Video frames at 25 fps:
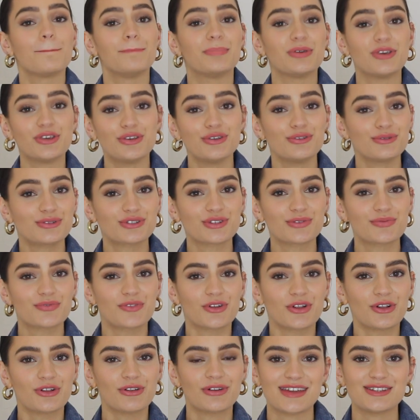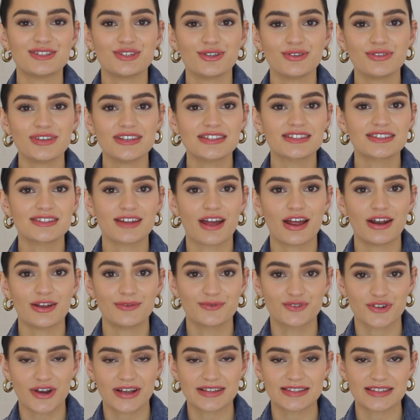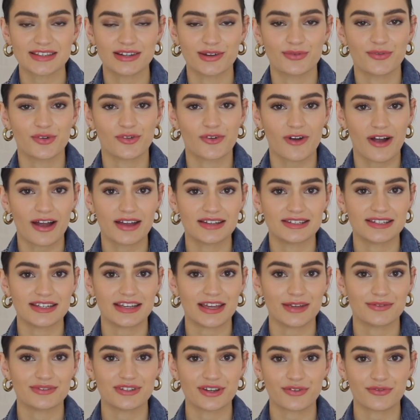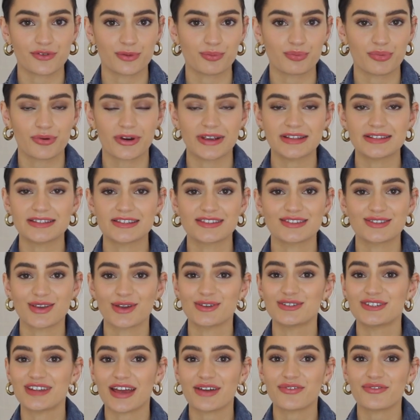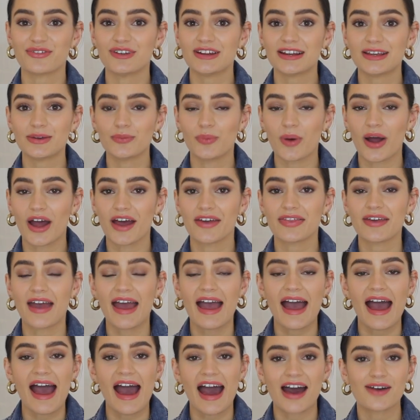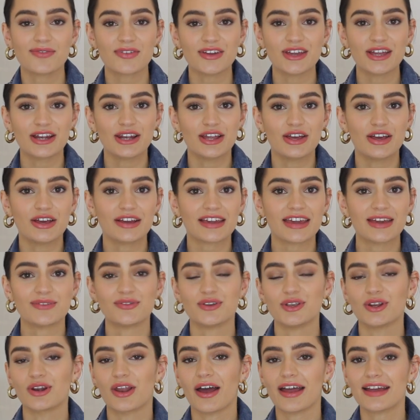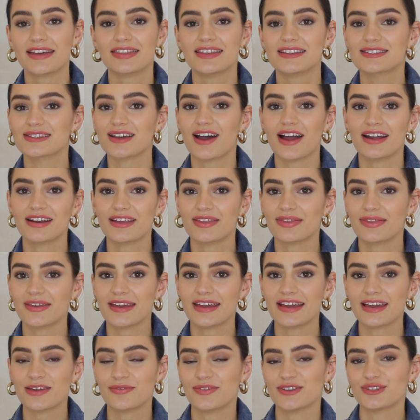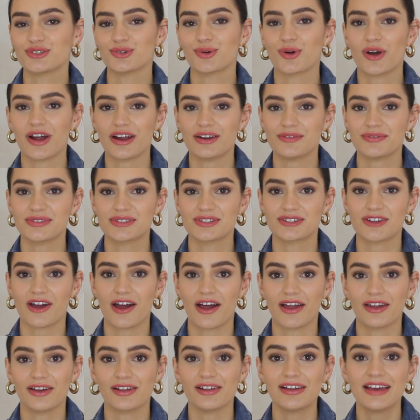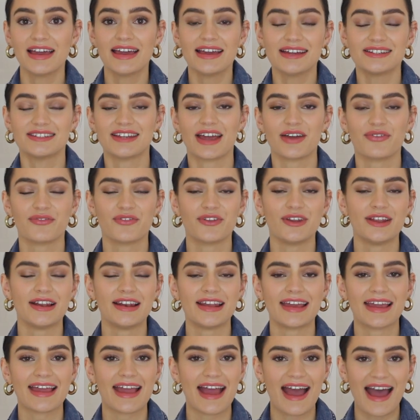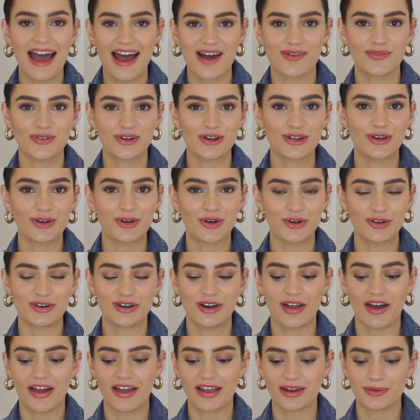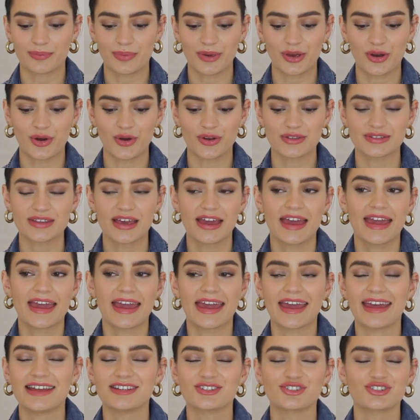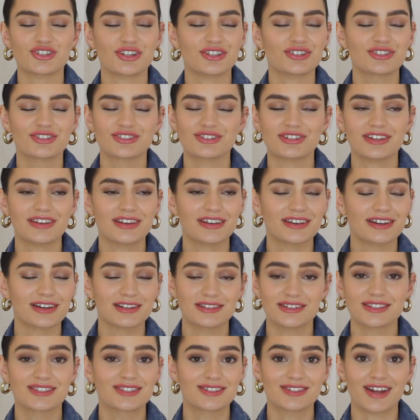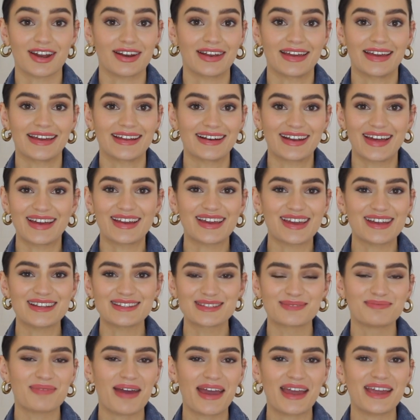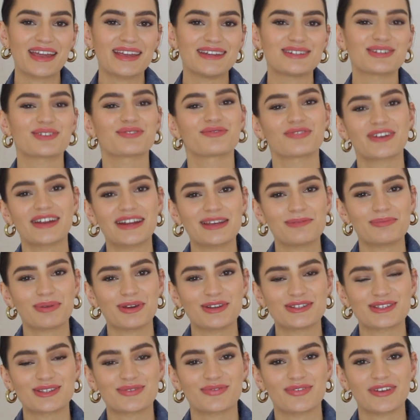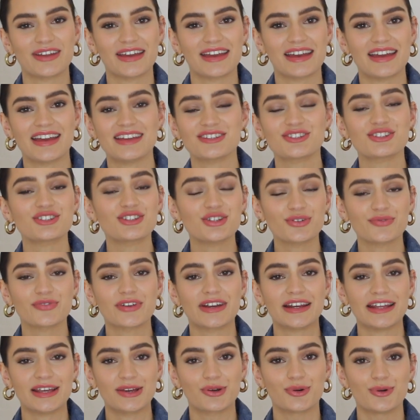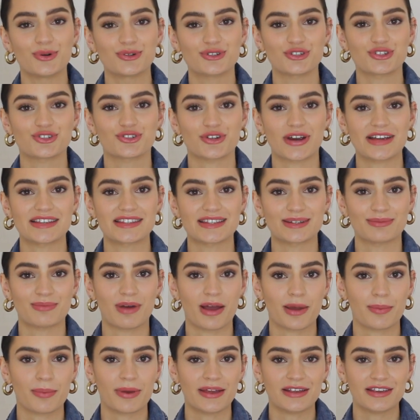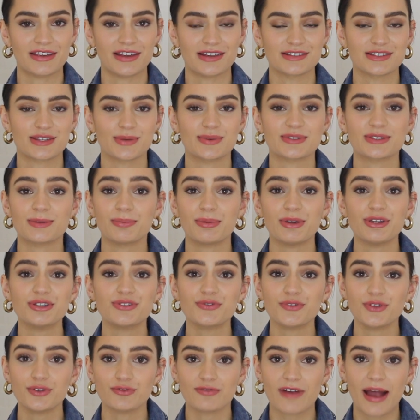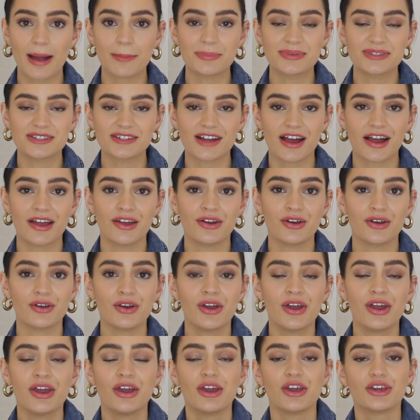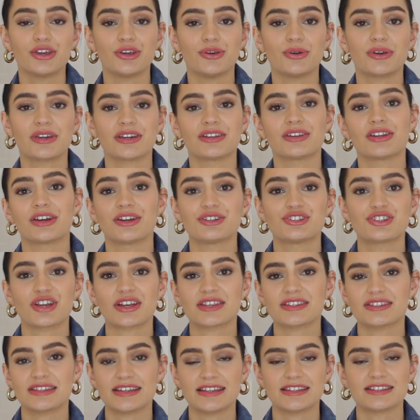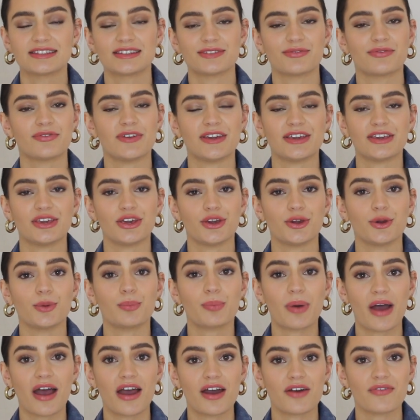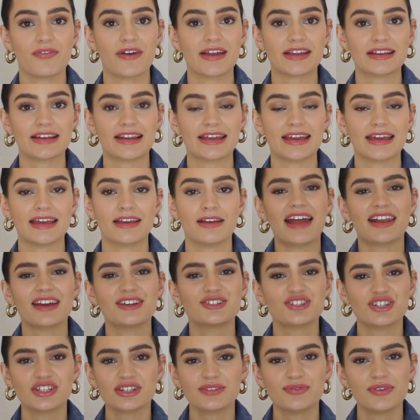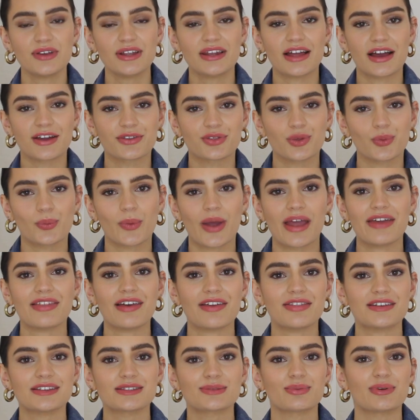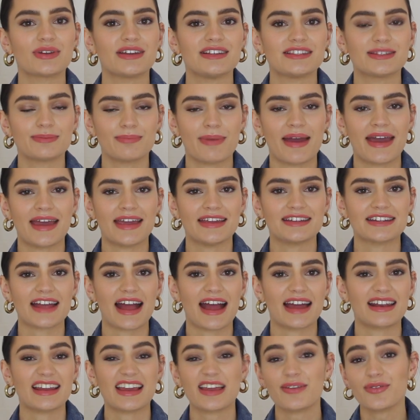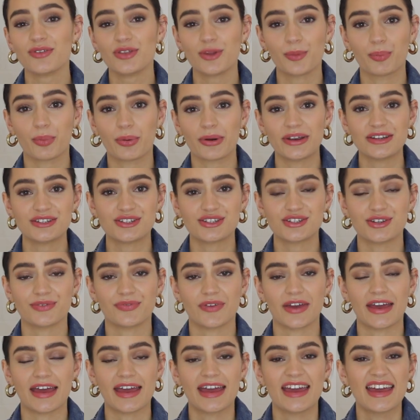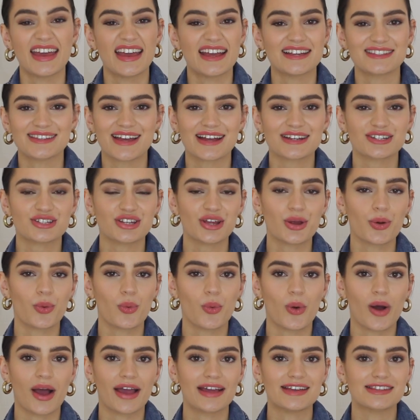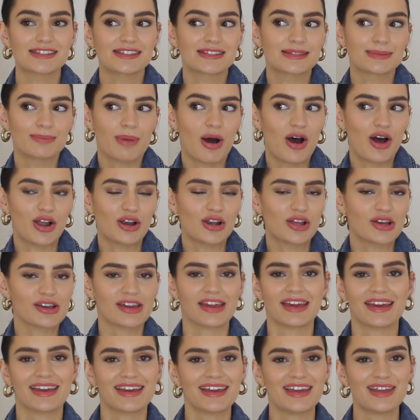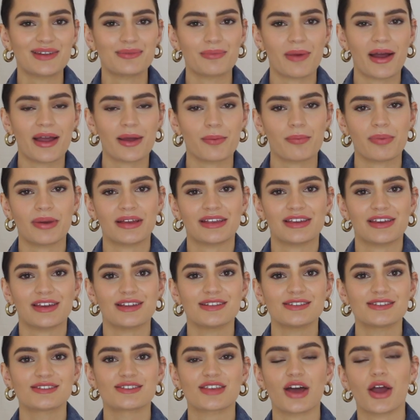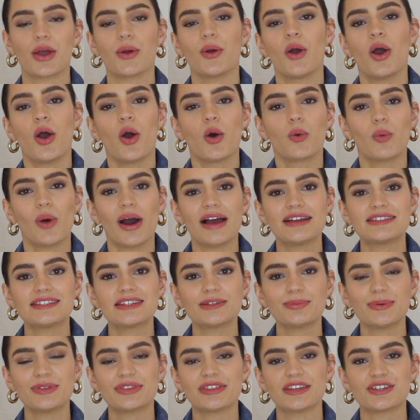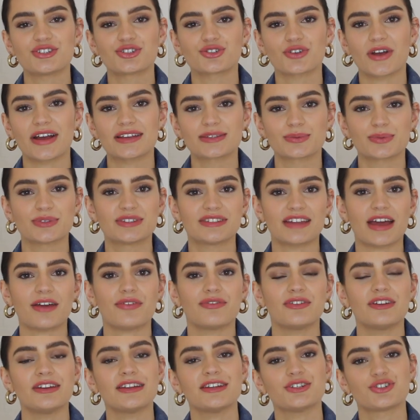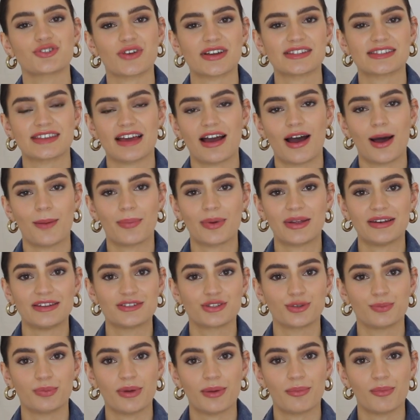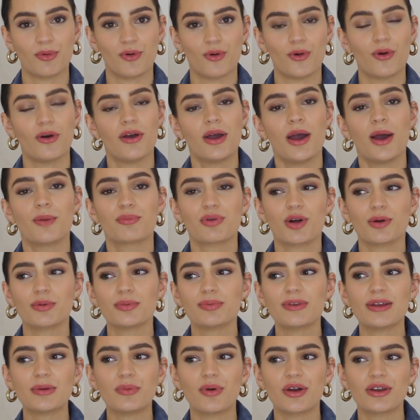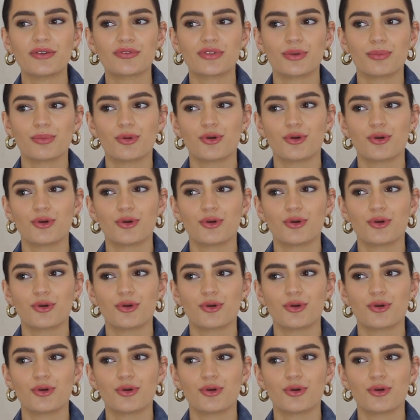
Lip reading: beautiful. They do this style of dress in a variety of different prints, so definitely worth having a look if you like this kind of thing, if it's your kind of style. Definitely have a look online because it's just stunning. Like, it's made really beautifully. It's just a really gorgeous dress in my opinion. So it's a beautiful wrap style. You can adjust this to fit you perfectly. And I just feel like the way that this one is made and even the print of it is actually quite smart looking in my opinion. So what I did with this dress was definitely dress it up a little bit more. Probably one of the